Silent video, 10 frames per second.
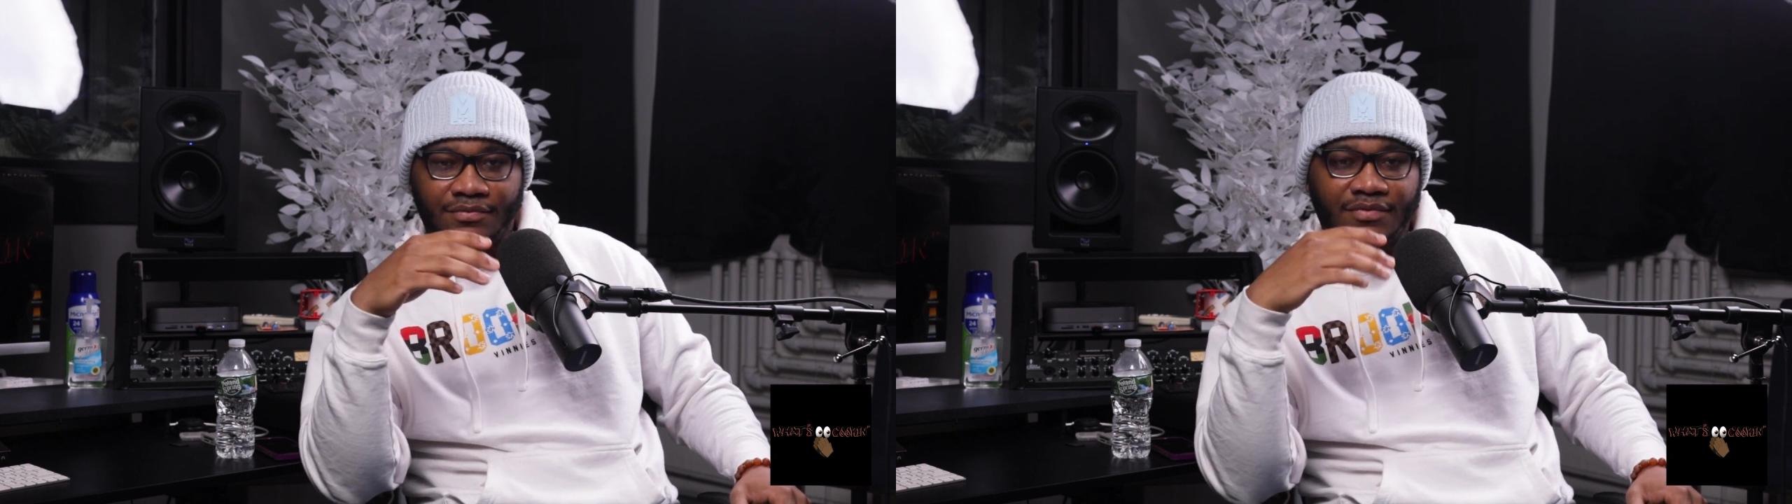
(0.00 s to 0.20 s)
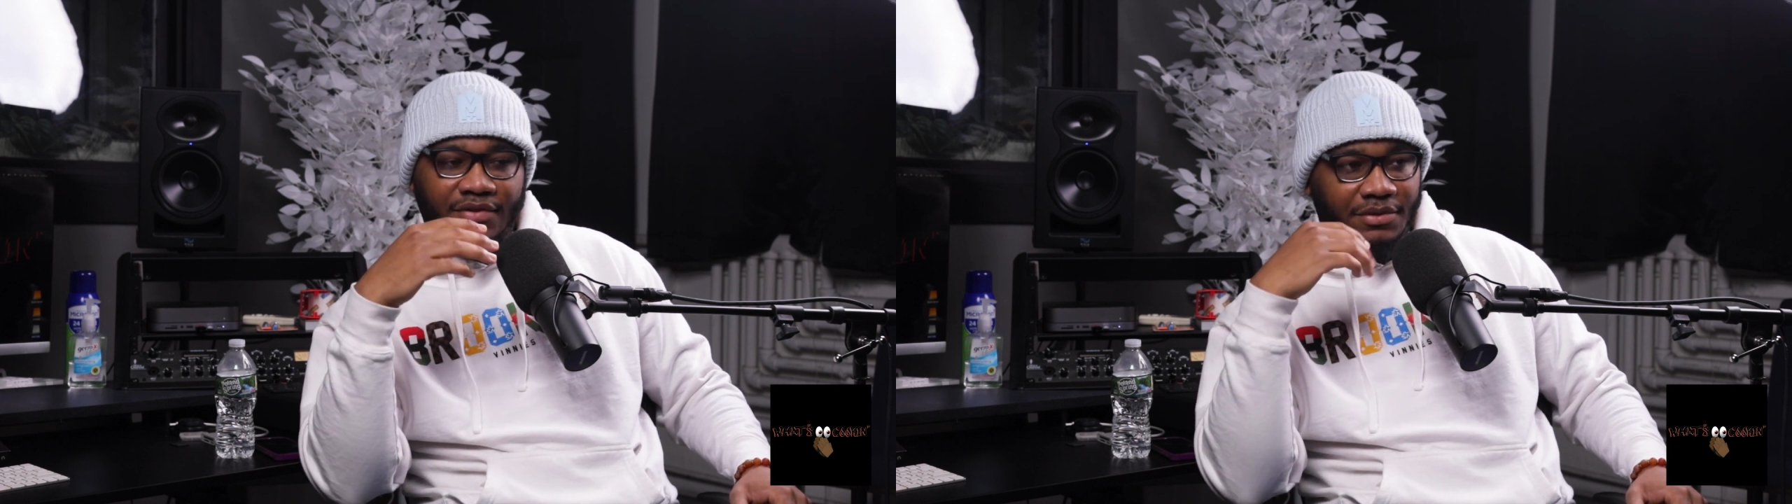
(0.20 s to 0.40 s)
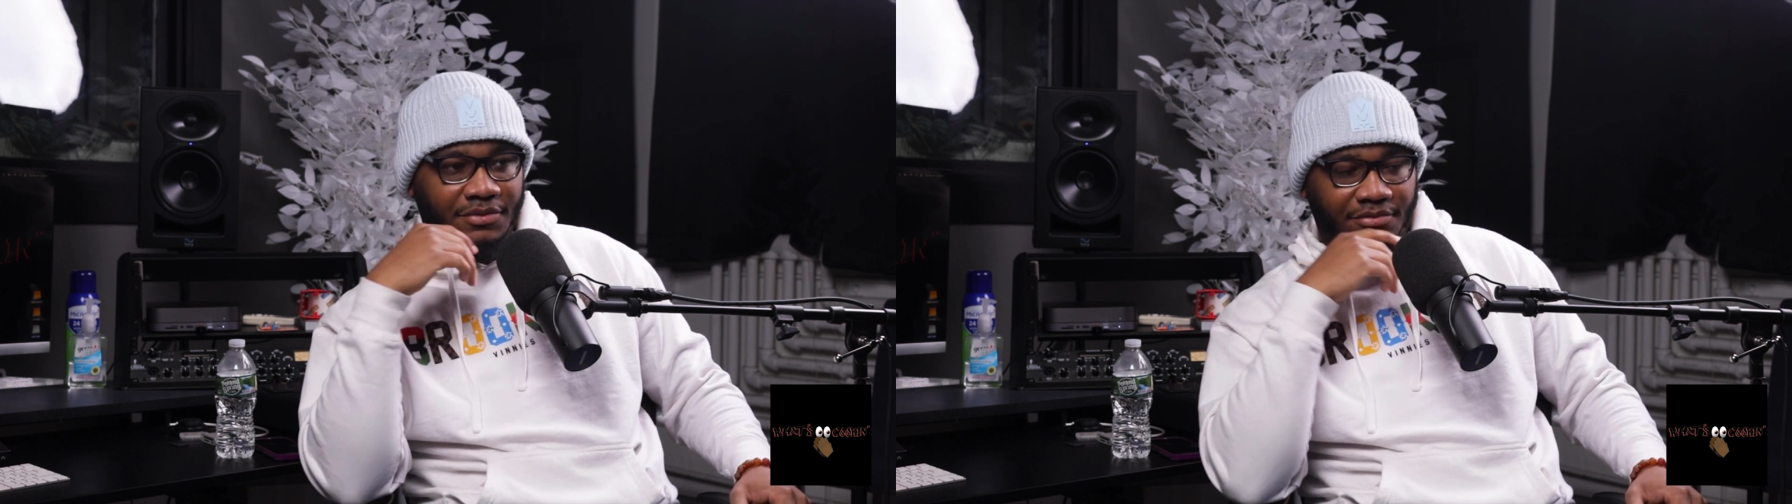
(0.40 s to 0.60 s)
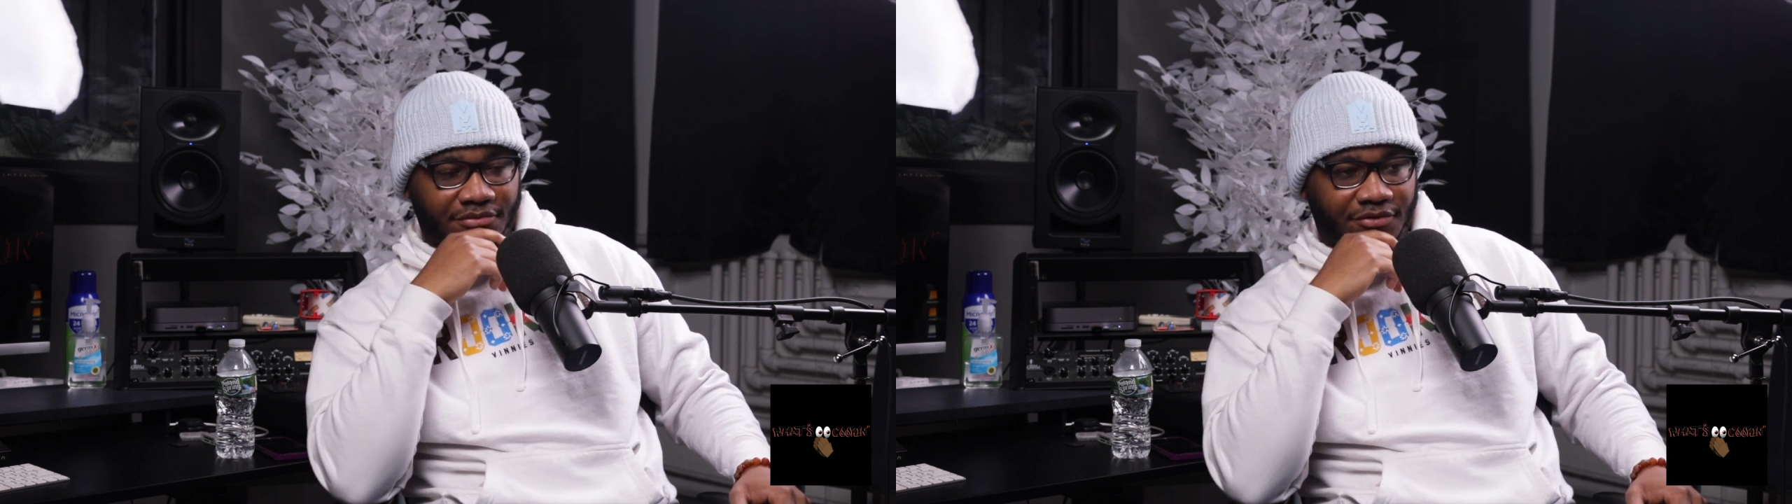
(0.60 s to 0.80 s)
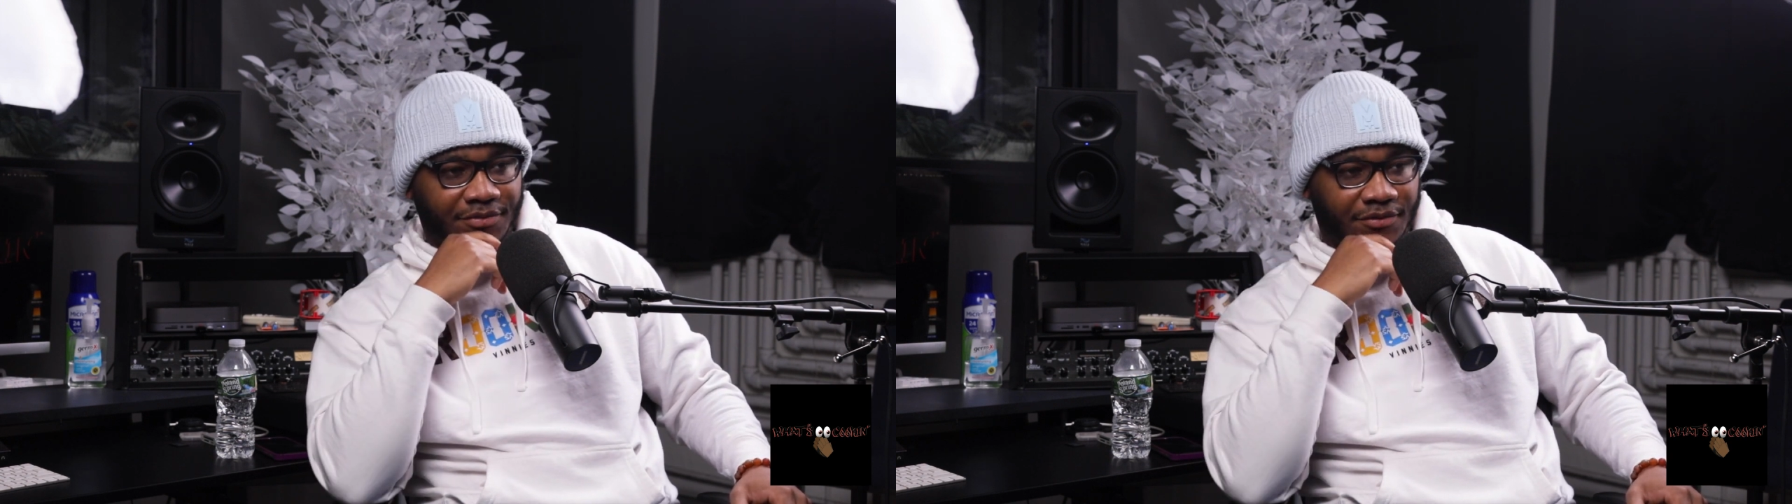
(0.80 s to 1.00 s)
They'd be
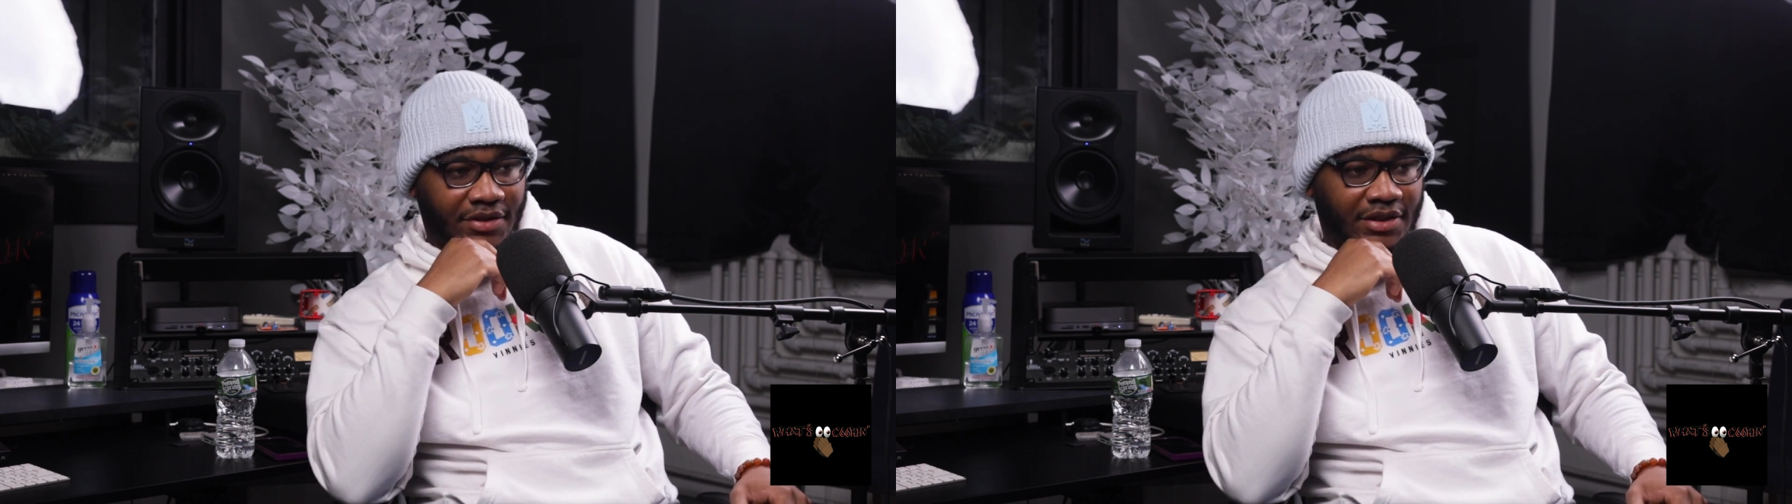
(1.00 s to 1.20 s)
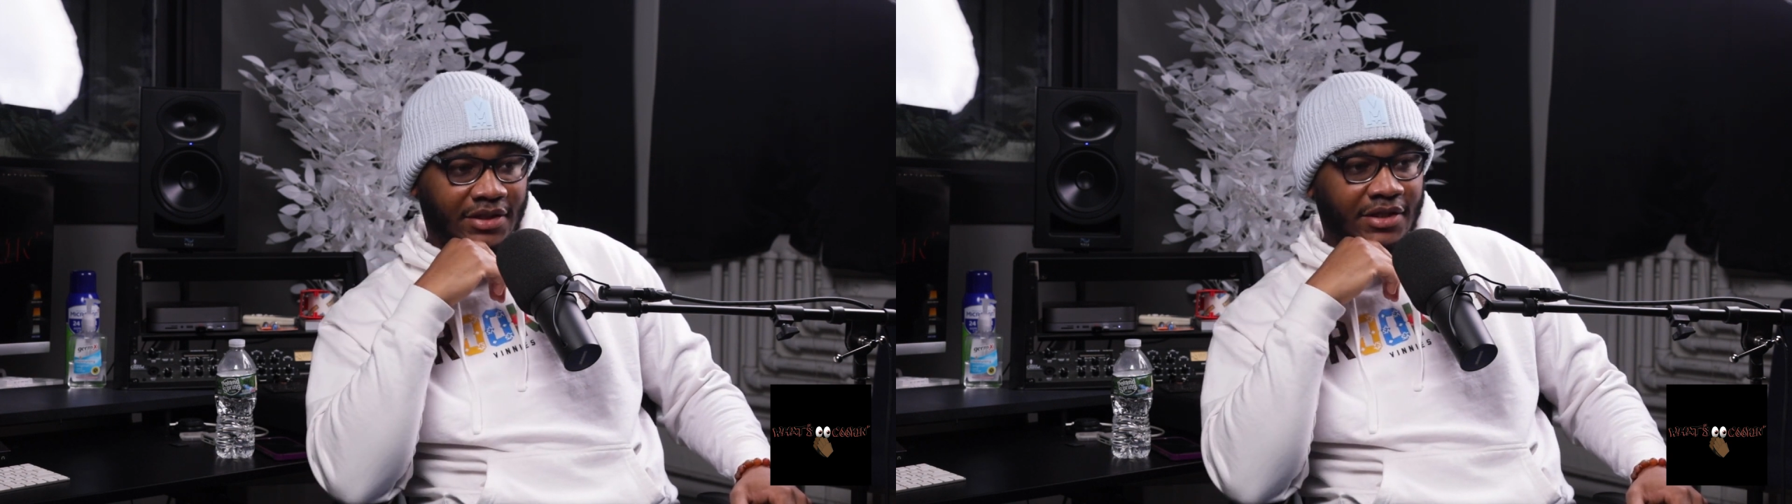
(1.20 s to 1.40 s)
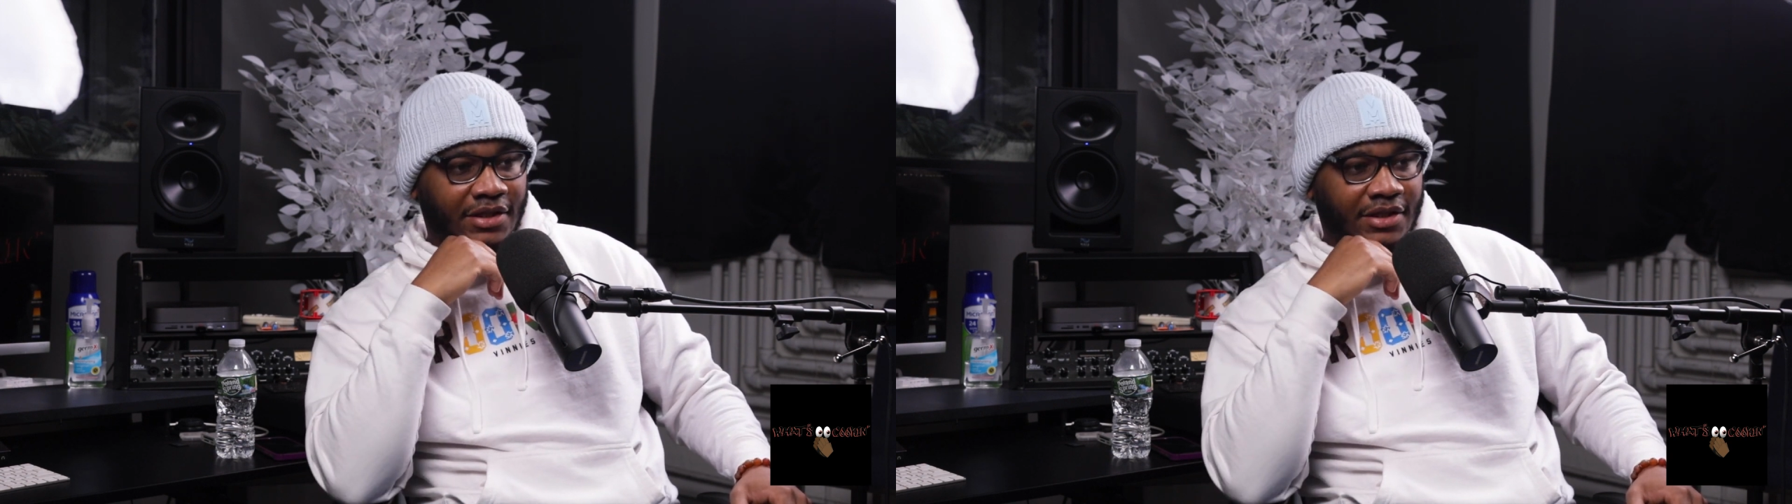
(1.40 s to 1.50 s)
performing and whatnot.